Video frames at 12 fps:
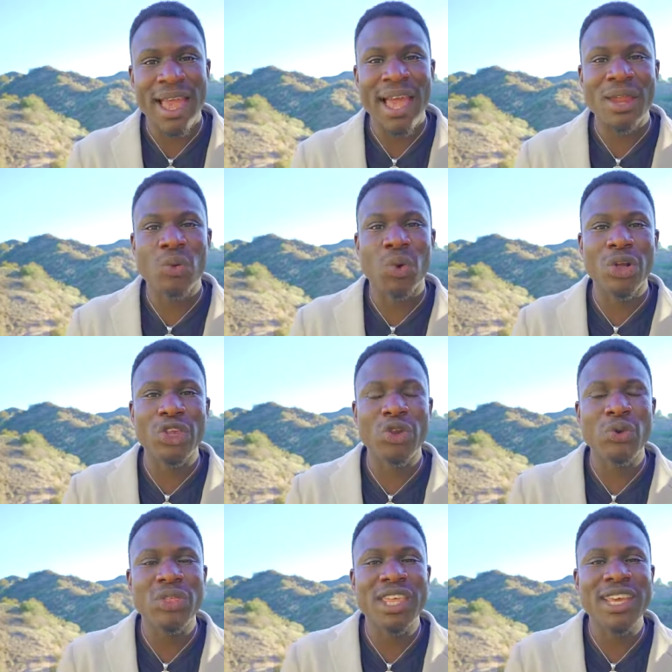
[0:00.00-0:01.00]
And what
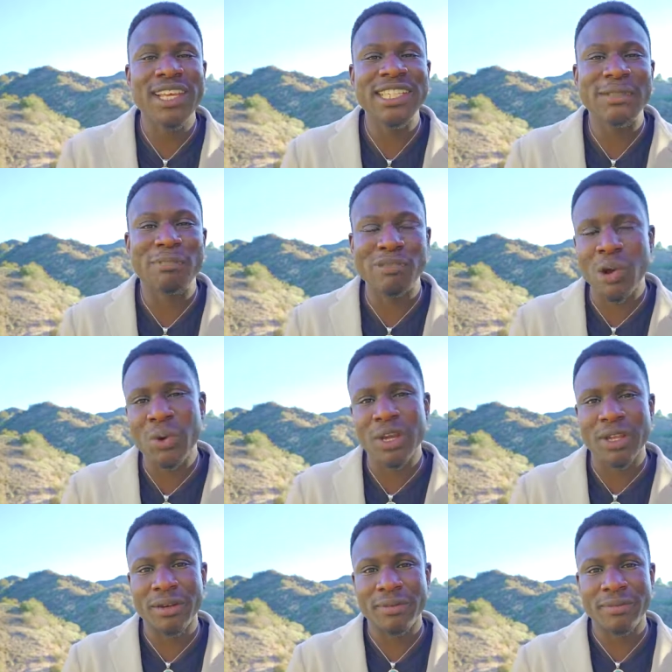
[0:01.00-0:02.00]
you think is
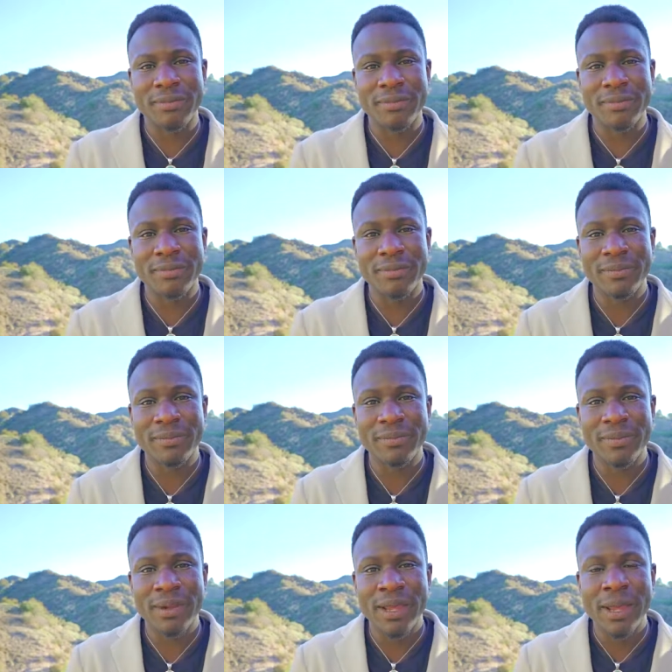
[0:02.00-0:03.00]
broken
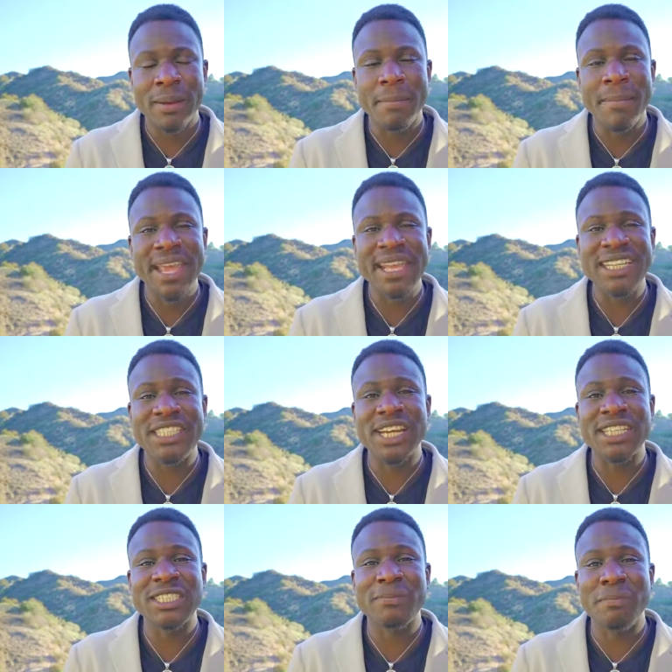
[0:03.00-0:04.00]
may
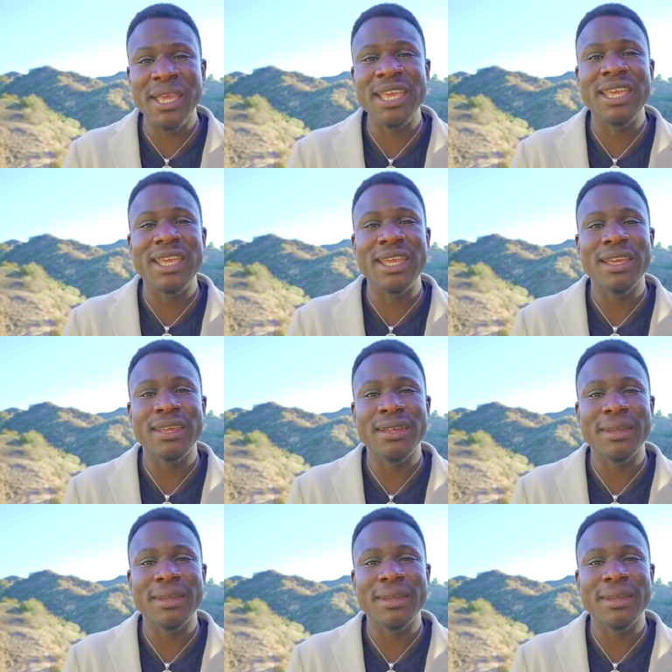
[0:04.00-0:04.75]
just be